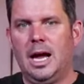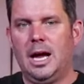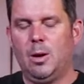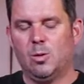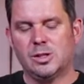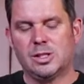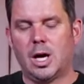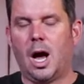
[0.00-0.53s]

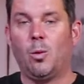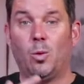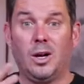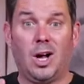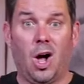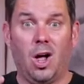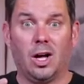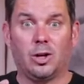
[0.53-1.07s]
He was God.
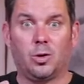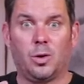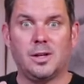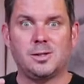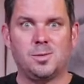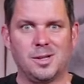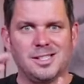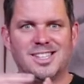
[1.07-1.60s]
We call it
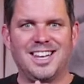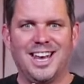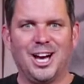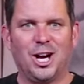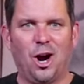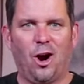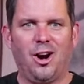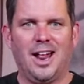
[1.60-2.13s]
Christmas, the
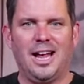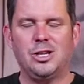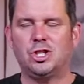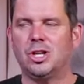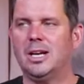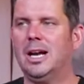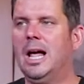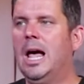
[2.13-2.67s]

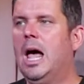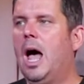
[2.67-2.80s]
incarnation.